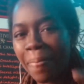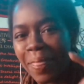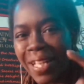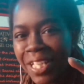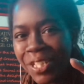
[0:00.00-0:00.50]

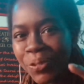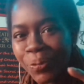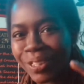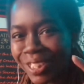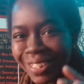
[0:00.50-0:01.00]
these
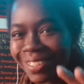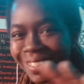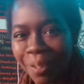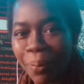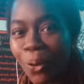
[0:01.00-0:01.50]
were
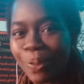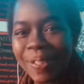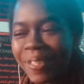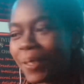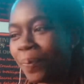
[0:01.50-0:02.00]
just
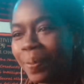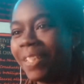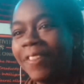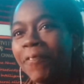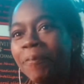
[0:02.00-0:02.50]
supposed to
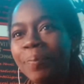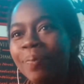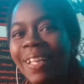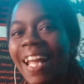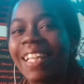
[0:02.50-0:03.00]
be,
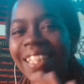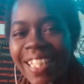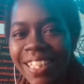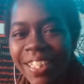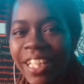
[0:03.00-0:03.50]

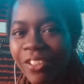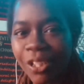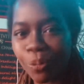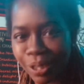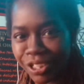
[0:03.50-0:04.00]
these
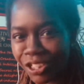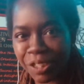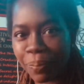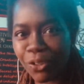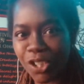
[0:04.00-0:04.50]
literally was just
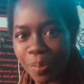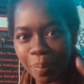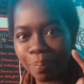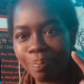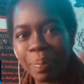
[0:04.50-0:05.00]
supposed to
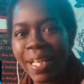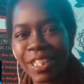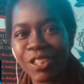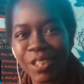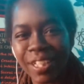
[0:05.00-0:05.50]
be
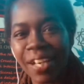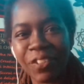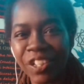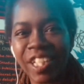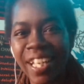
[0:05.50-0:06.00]
pictures that I've
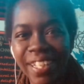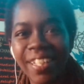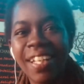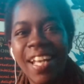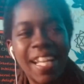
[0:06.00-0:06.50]

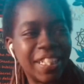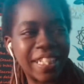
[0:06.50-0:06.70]
created and